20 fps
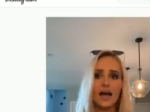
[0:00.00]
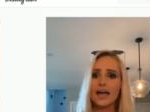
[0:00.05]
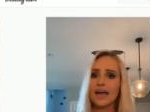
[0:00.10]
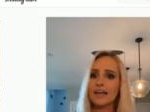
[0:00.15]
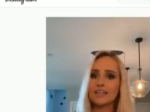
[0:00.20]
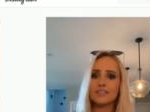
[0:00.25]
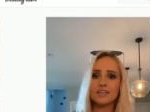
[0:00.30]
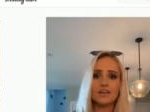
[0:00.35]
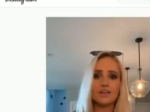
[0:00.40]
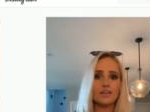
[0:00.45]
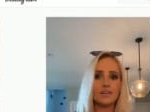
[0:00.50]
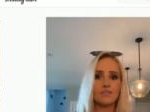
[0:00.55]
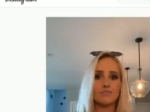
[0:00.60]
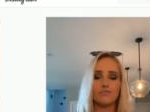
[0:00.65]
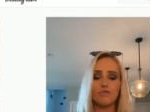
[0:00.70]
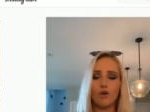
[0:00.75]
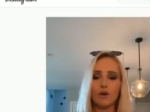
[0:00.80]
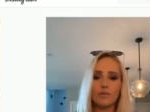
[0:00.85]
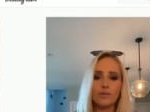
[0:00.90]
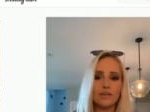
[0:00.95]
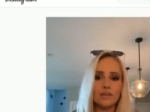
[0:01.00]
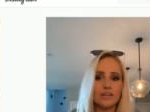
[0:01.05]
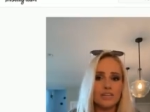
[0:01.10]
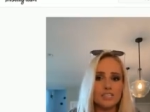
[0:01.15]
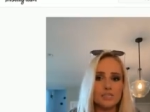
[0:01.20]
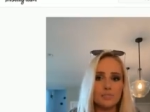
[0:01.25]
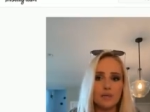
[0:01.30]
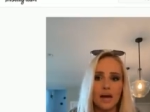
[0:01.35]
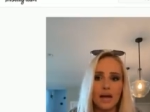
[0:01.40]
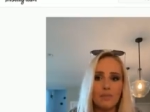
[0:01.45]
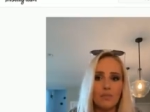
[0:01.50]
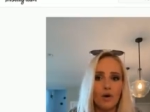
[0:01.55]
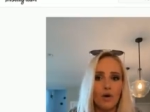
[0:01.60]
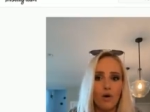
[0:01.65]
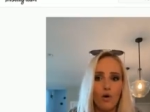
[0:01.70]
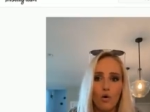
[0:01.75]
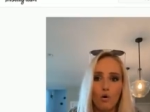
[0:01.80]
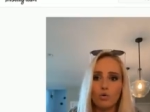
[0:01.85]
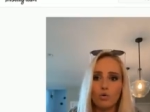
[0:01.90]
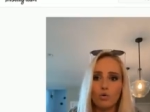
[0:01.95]
I hate to inform you of this, but I'm
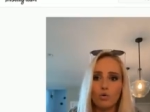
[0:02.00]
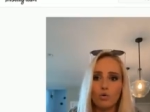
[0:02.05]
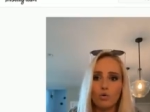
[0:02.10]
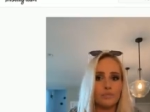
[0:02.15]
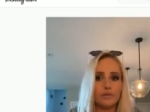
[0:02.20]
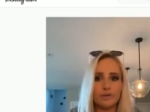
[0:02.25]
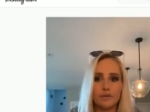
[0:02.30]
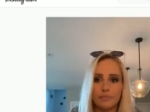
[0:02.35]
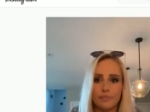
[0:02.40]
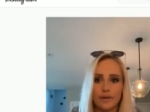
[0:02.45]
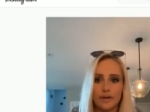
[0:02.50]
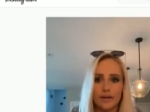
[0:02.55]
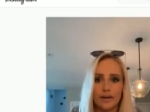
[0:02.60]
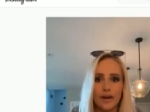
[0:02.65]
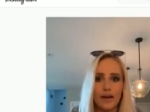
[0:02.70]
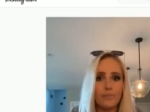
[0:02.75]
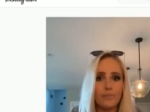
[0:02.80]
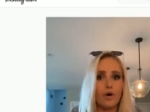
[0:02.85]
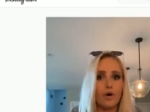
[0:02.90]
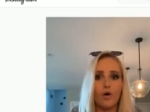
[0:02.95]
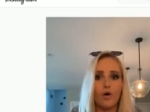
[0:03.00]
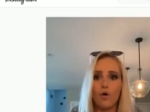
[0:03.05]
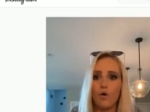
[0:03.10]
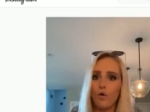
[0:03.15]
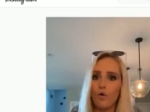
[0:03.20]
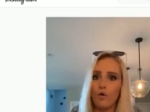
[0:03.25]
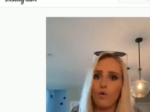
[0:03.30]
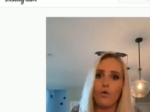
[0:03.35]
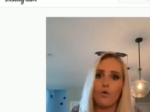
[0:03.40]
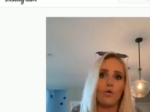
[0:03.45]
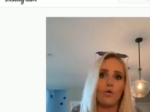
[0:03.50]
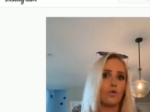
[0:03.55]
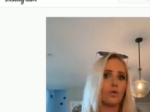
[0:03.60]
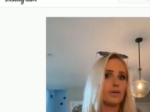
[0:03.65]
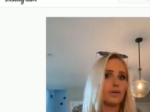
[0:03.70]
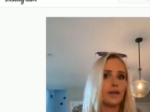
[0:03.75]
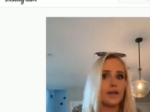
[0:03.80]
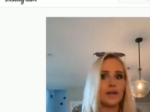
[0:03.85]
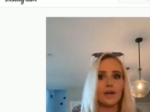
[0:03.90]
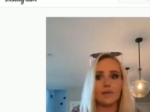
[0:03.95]
a whole damn human. I'm a
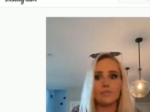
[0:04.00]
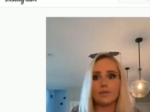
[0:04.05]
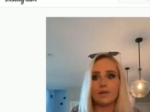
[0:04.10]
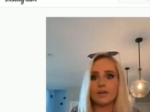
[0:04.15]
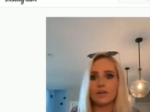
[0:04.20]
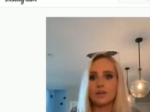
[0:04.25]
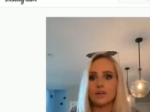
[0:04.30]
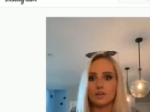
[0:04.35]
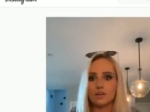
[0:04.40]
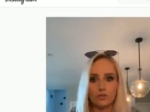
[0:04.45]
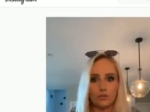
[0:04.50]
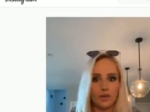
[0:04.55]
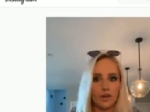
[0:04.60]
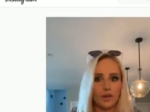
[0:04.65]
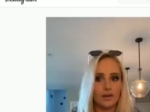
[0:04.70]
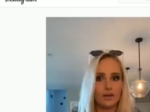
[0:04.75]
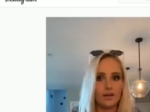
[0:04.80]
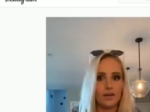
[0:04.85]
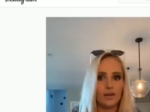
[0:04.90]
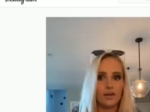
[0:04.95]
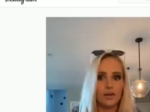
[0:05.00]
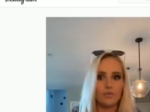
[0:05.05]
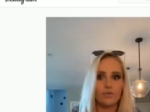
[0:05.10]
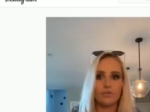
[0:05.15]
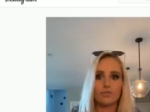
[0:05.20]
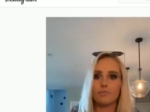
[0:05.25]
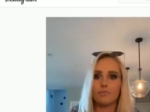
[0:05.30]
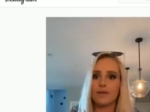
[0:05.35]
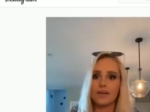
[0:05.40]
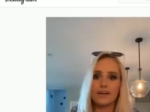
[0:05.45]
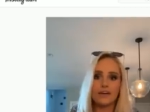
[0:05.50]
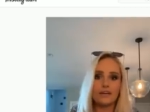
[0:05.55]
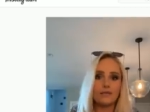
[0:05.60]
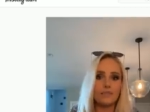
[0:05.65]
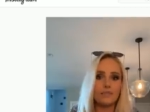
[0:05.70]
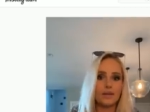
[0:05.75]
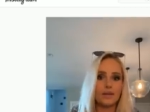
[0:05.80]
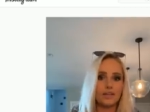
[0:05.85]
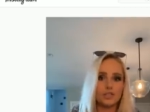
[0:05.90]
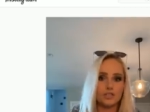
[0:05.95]
whole damn human with many
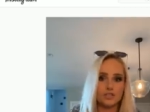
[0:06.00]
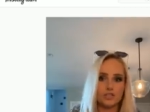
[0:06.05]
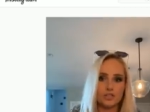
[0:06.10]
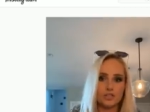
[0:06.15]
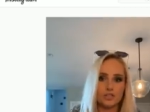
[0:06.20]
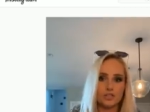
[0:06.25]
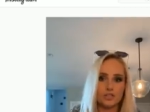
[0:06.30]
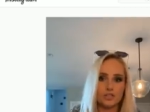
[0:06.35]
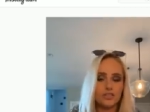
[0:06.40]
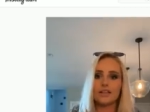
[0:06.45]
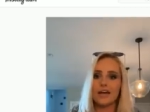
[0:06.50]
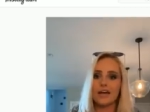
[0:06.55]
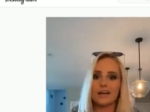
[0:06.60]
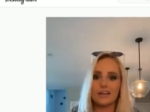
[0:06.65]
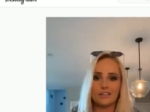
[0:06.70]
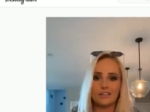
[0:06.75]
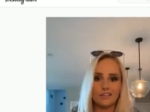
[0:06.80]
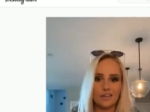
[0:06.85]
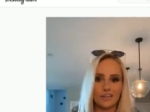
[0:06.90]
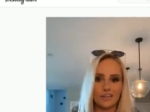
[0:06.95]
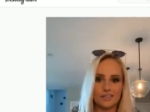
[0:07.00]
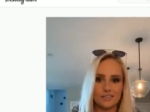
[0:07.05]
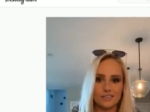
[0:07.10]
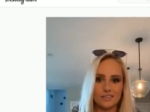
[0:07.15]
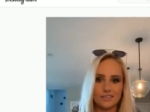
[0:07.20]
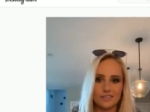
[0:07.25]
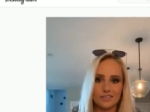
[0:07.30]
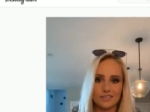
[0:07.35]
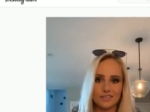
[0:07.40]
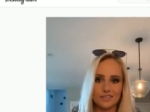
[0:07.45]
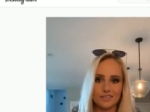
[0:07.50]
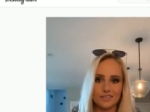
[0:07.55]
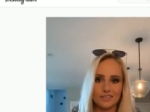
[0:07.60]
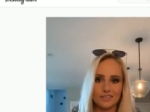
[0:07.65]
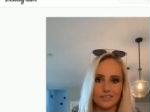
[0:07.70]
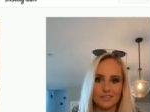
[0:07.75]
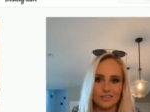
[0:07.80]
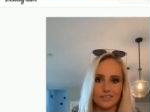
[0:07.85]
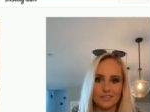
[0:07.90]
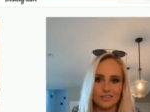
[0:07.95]
dimensions. I talk about a lot of things.
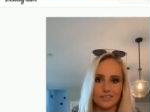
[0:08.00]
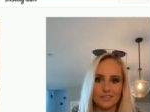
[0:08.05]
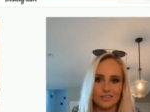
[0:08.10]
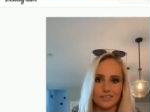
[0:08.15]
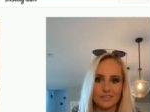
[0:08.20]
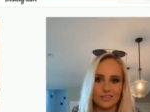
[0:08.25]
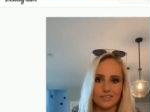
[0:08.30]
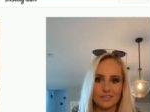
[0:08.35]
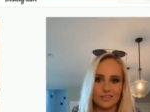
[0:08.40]
I'm